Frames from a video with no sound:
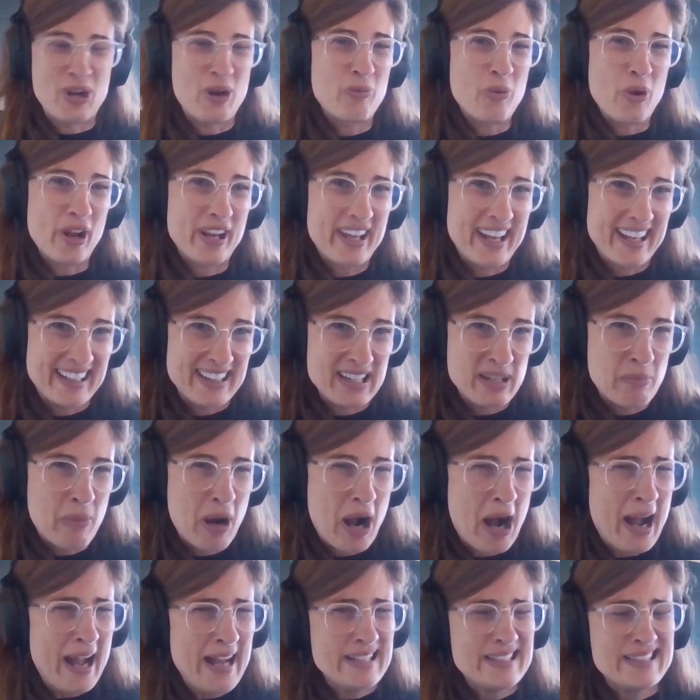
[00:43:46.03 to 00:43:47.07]
working in the
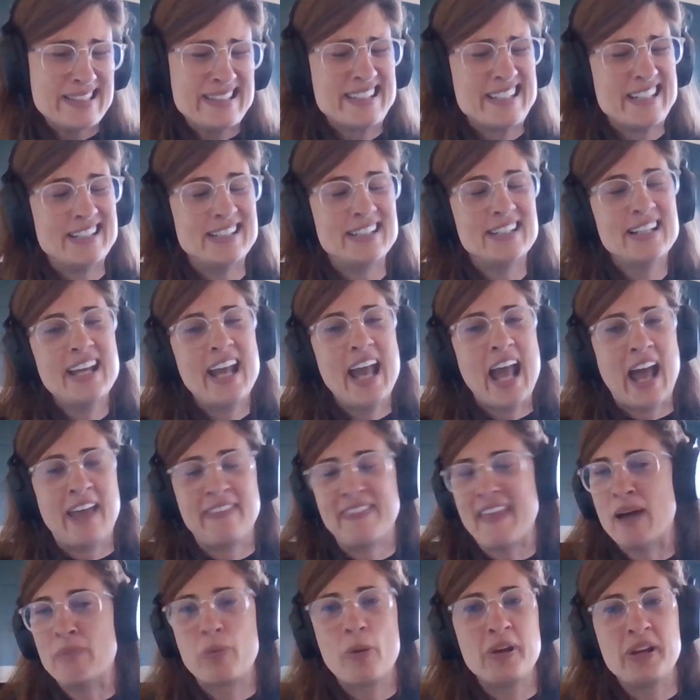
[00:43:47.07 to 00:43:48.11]
mines. And at
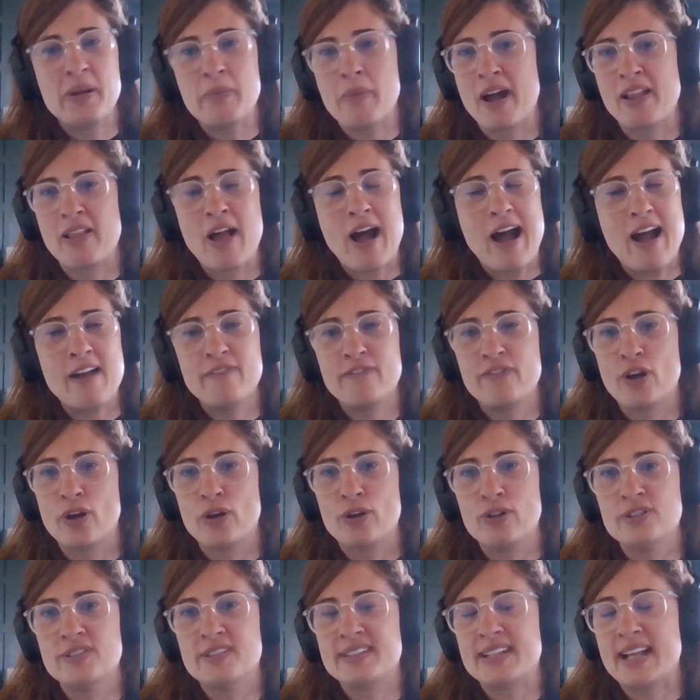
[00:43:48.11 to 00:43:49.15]
that point in my life,
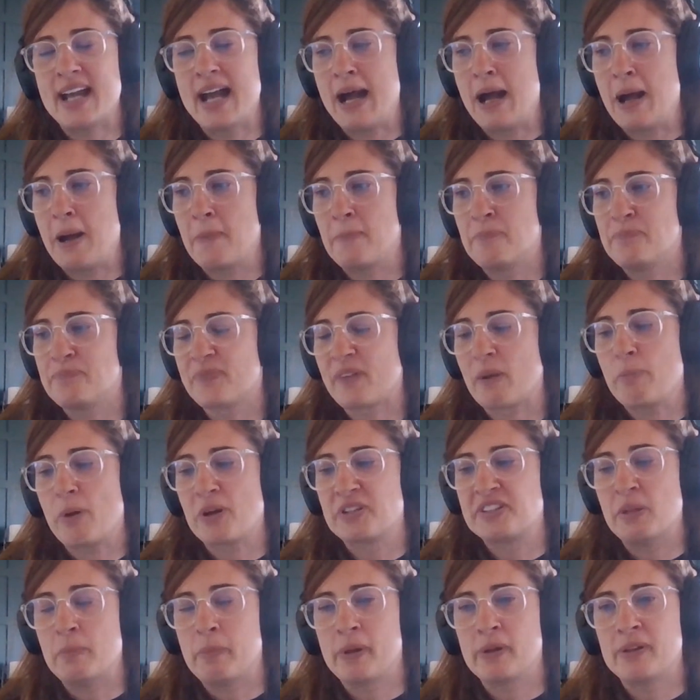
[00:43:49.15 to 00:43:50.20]
those
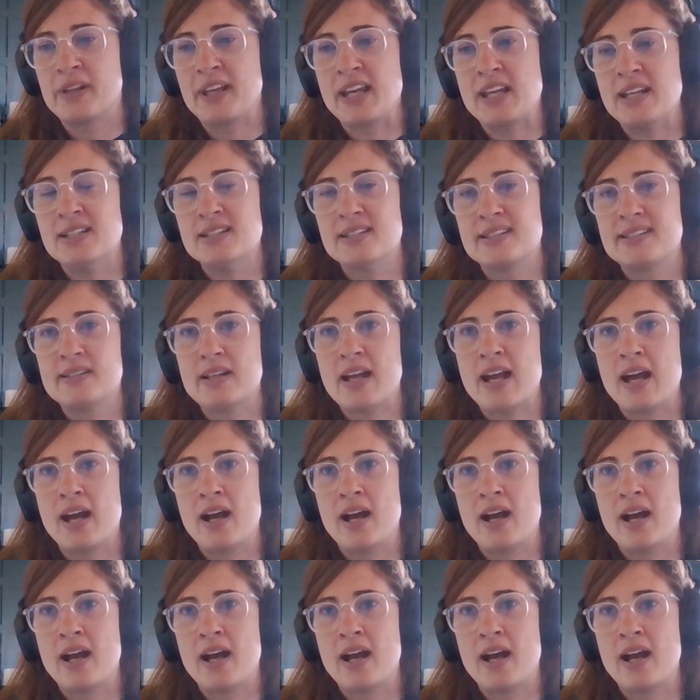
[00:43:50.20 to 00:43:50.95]
possibilities